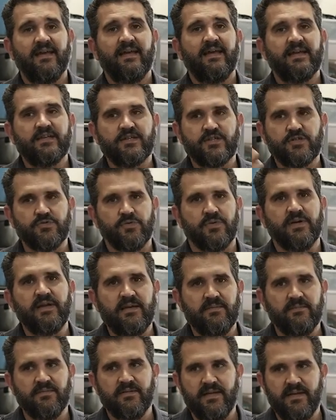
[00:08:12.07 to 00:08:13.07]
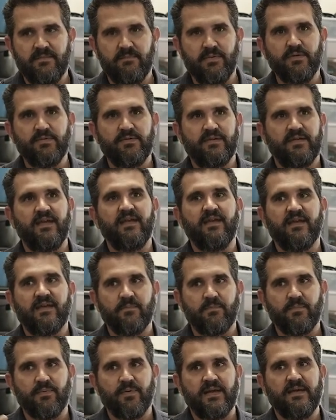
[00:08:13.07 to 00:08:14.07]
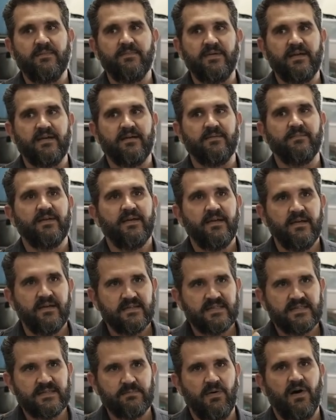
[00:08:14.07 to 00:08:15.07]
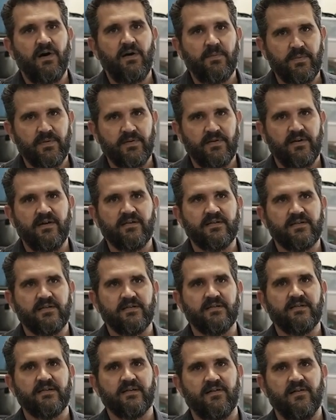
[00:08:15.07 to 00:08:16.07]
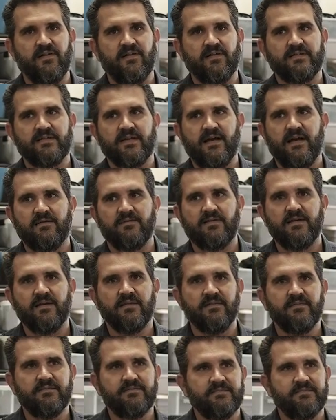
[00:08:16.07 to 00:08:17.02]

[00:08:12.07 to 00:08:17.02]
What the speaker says: extremely boutique, premium, small production cigars out to you.